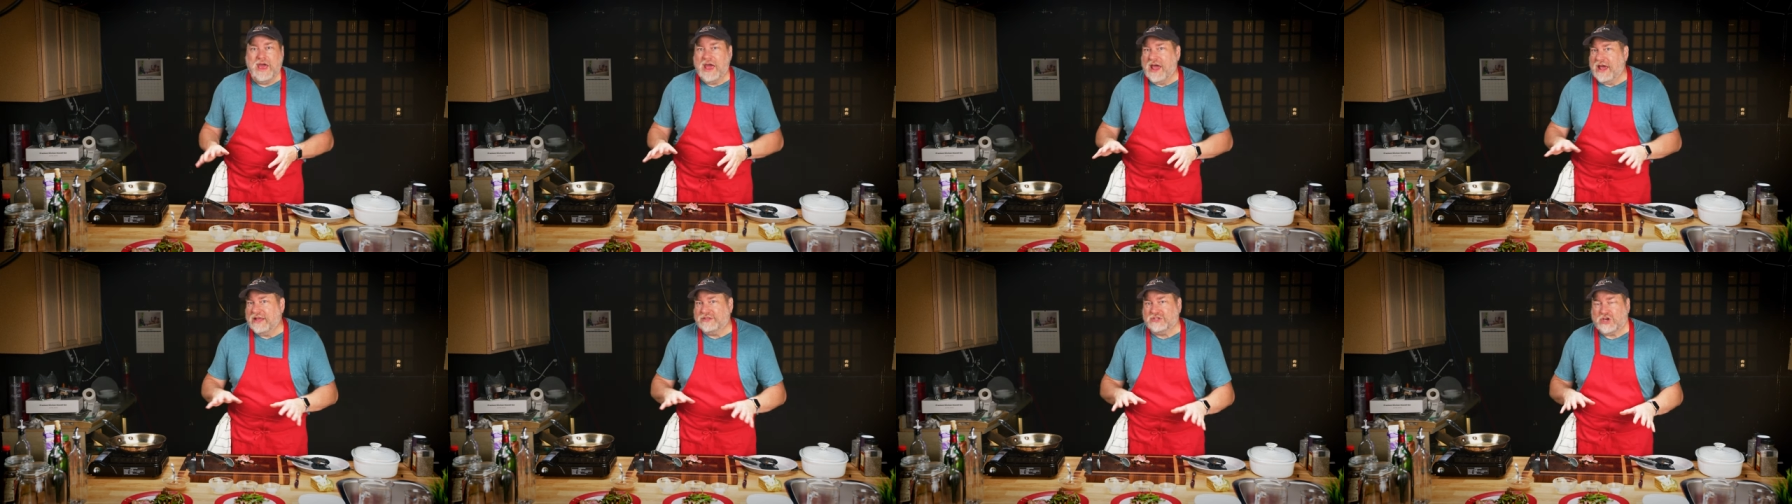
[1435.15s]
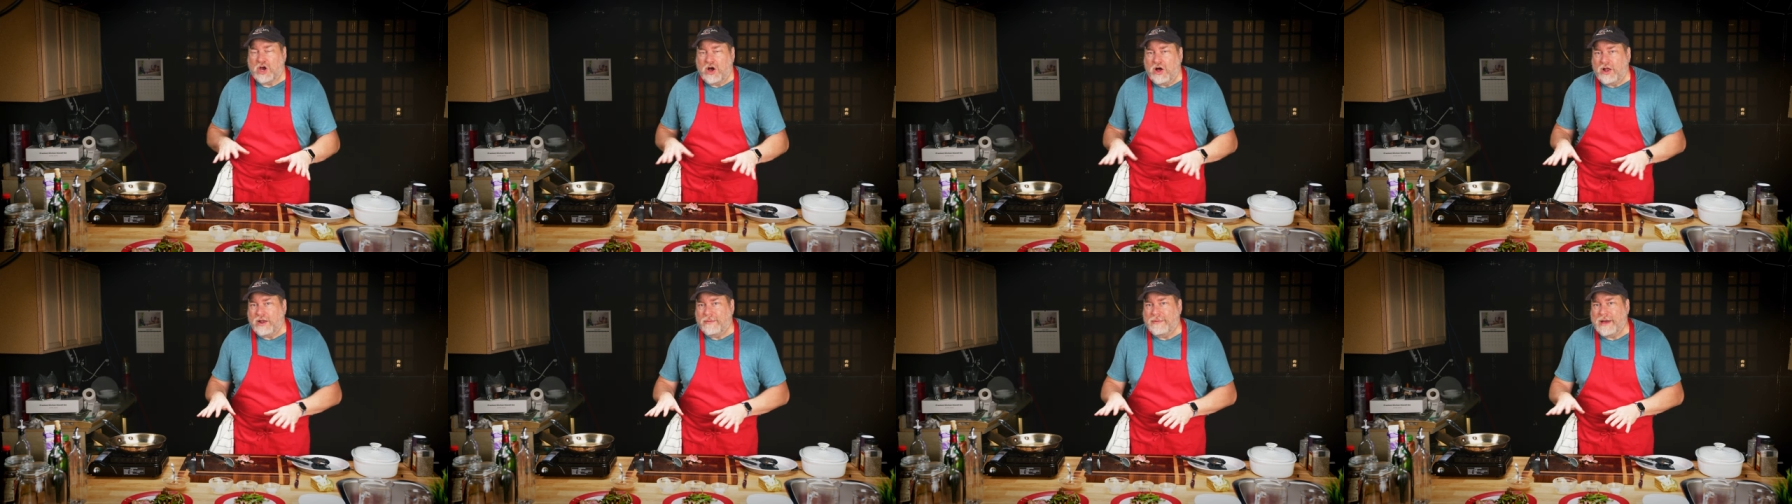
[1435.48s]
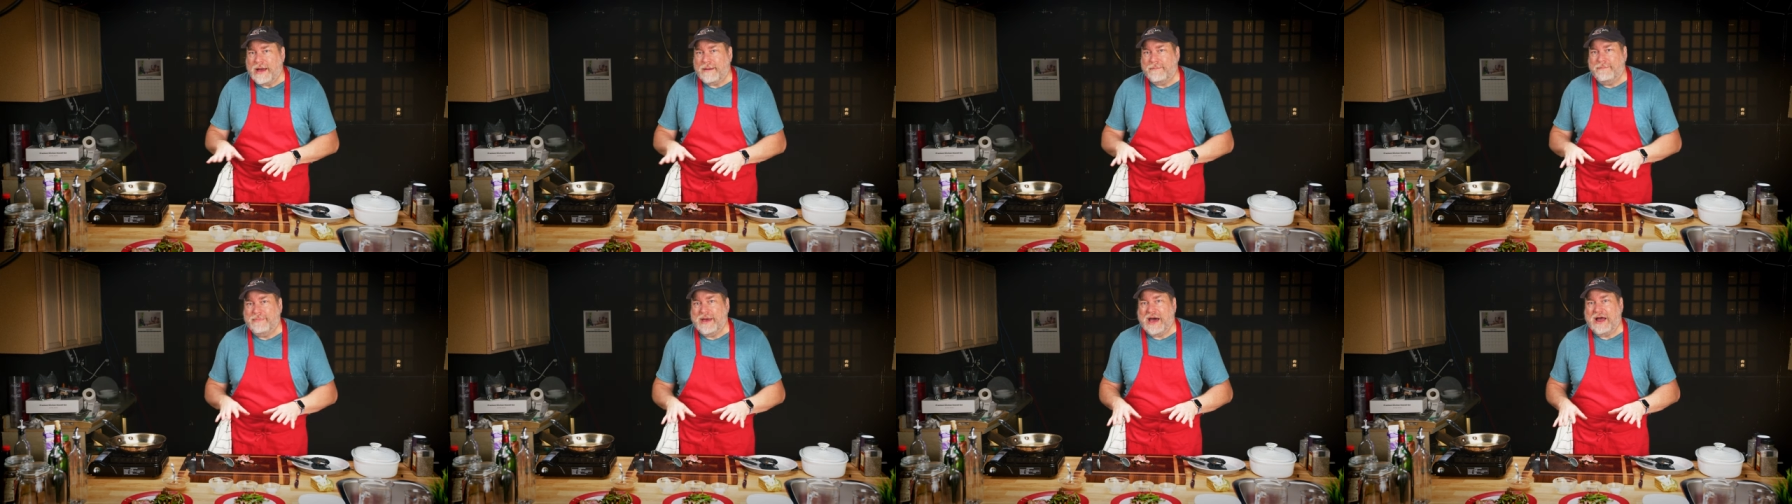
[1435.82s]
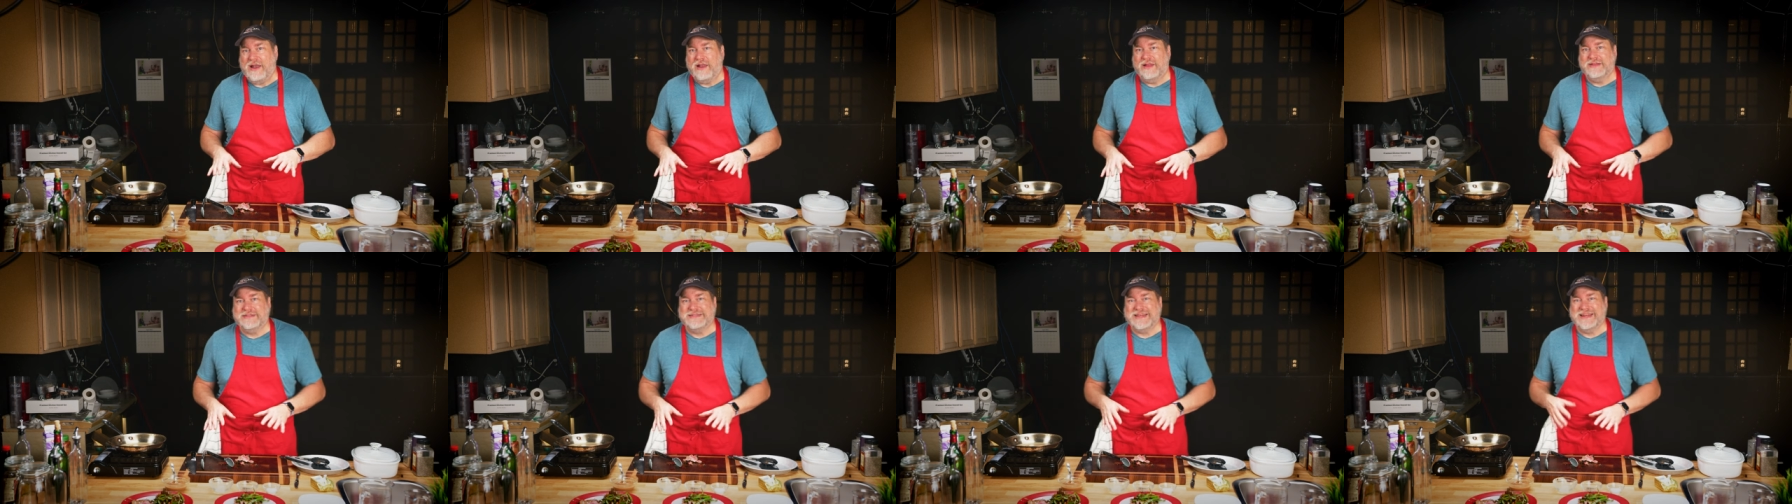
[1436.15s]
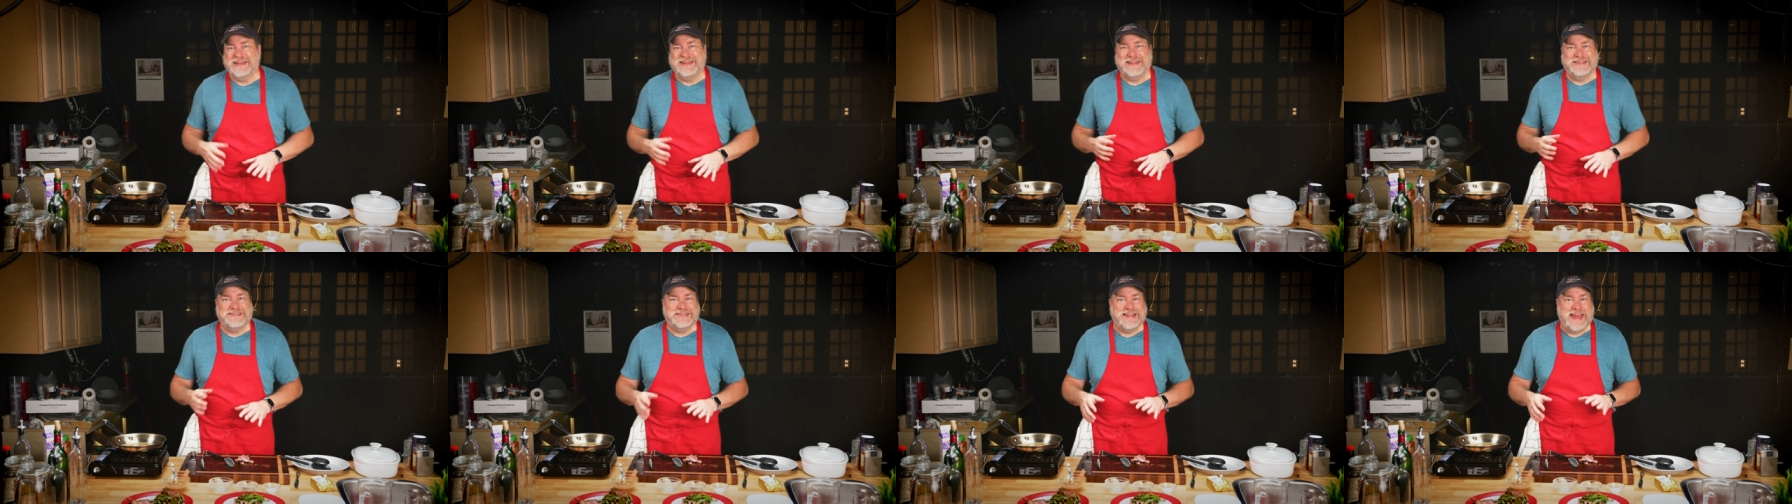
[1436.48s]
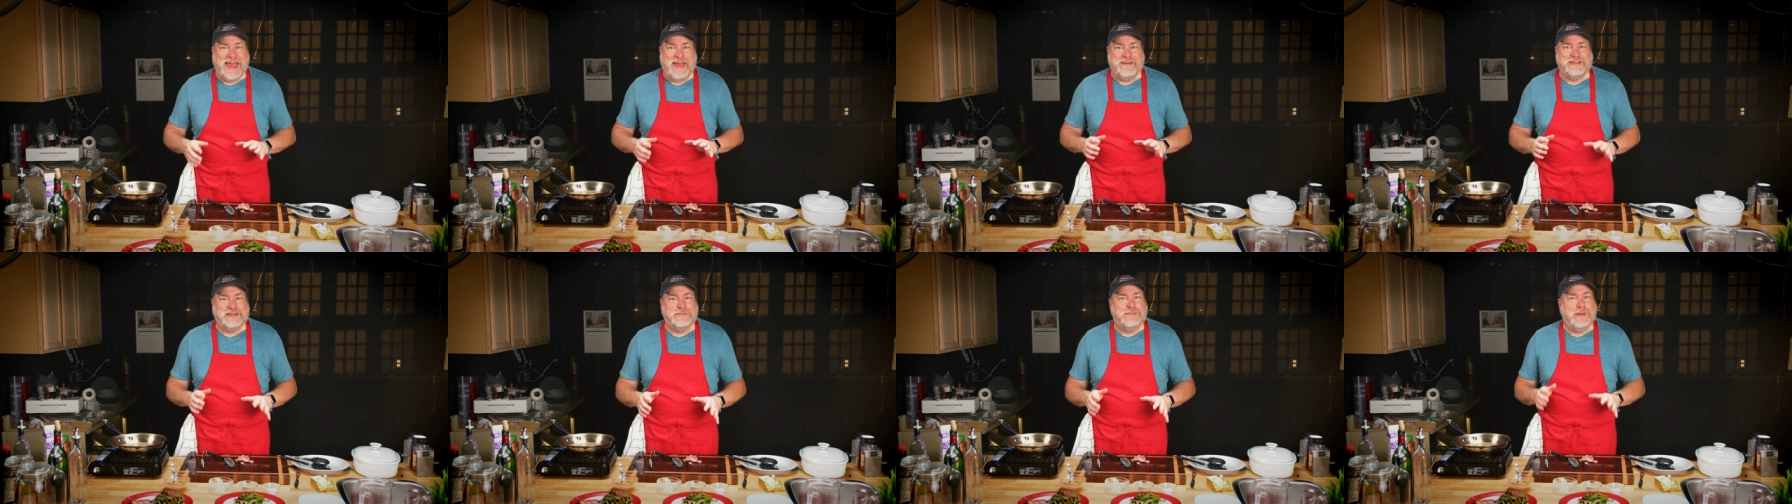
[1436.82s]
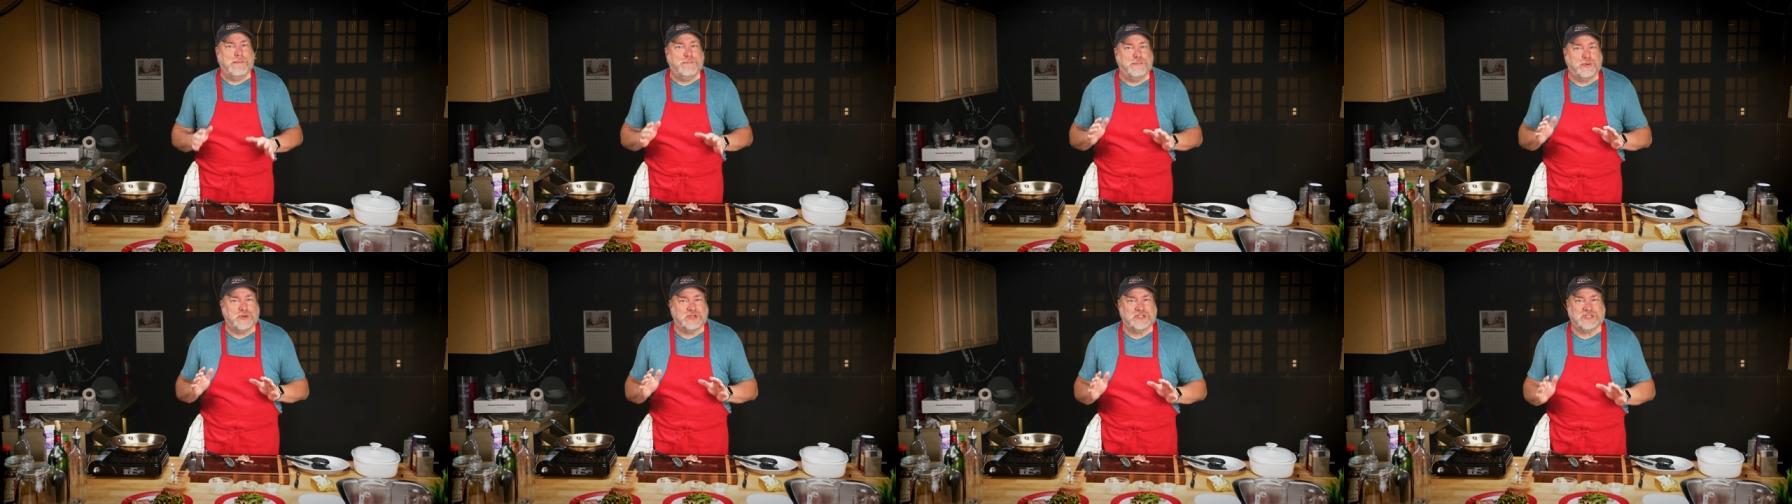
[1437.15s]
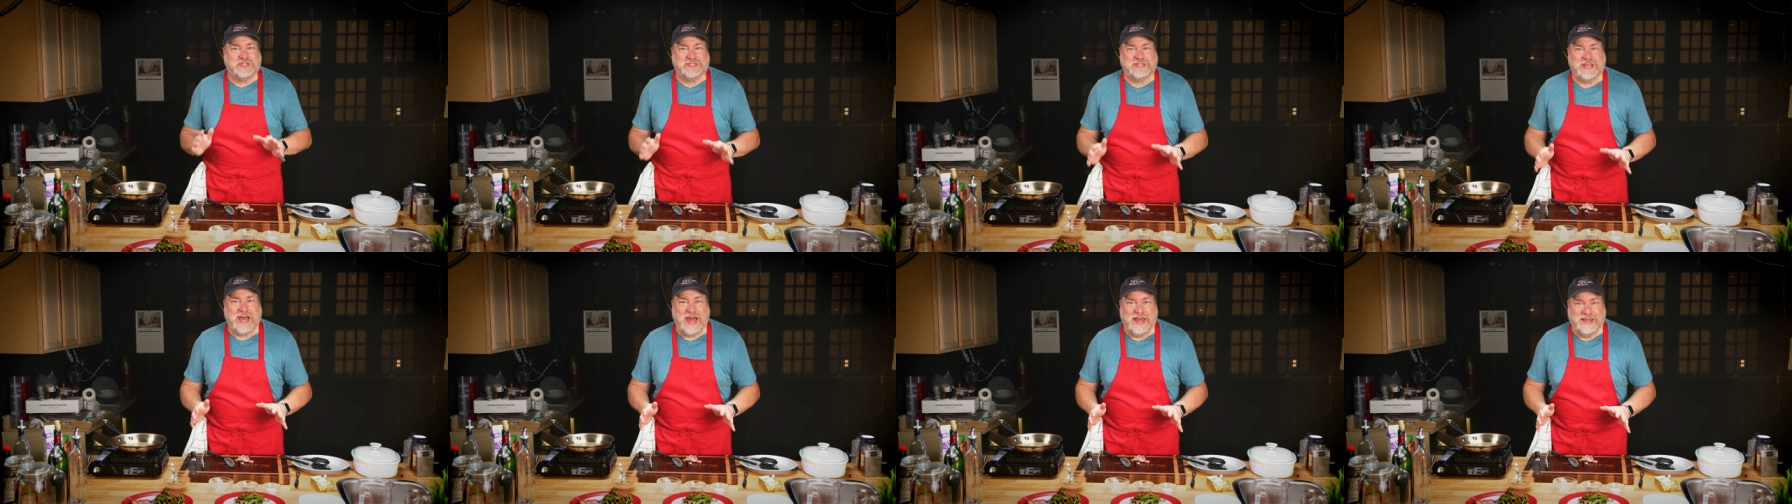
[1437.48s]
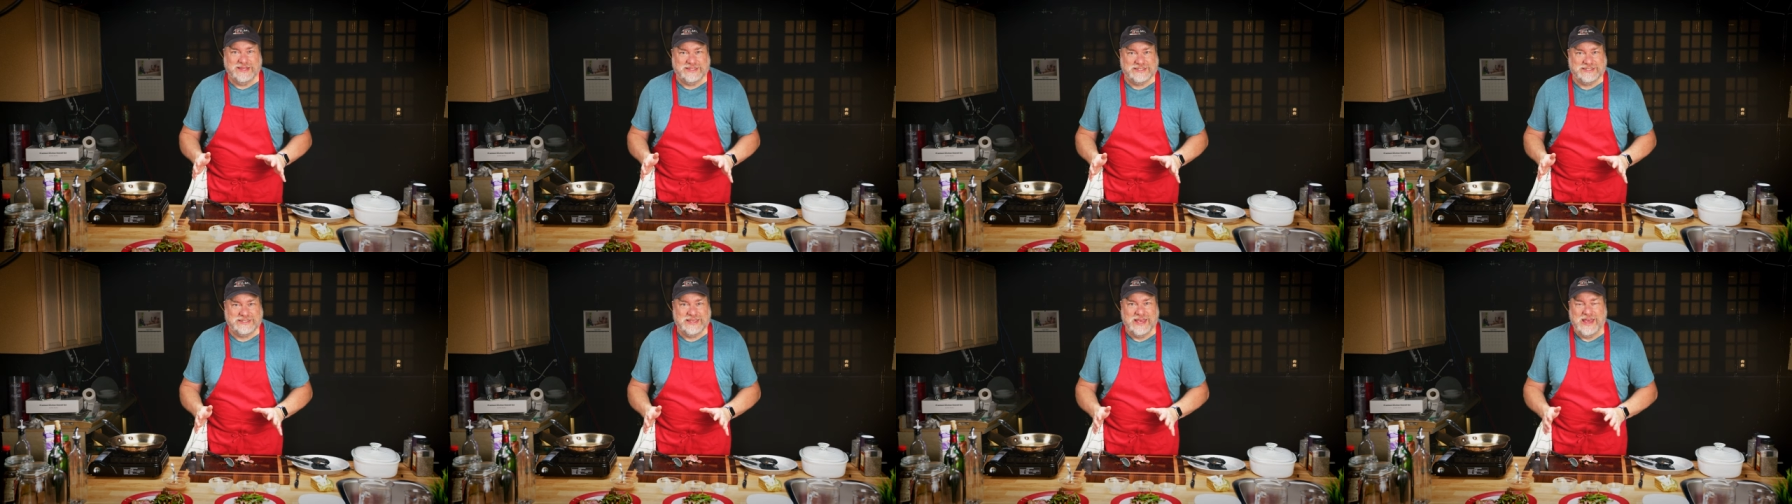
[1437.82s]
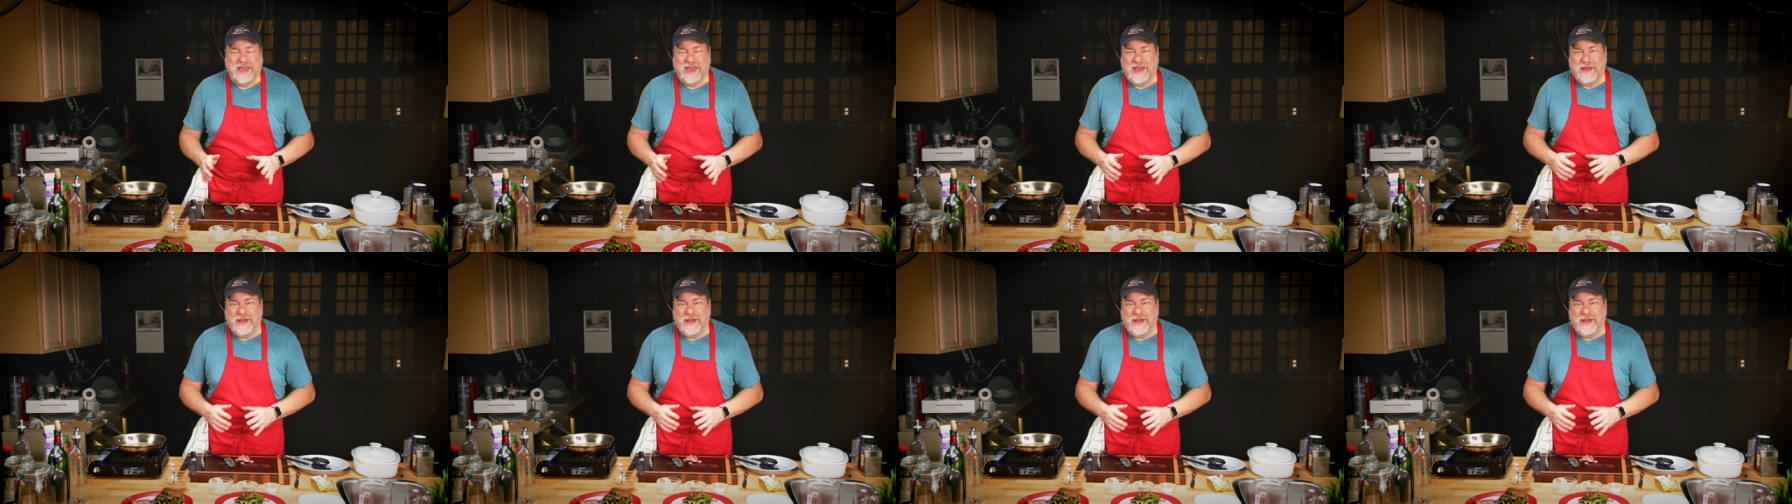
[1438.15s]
It's all about balance and it doesn't have to be precise.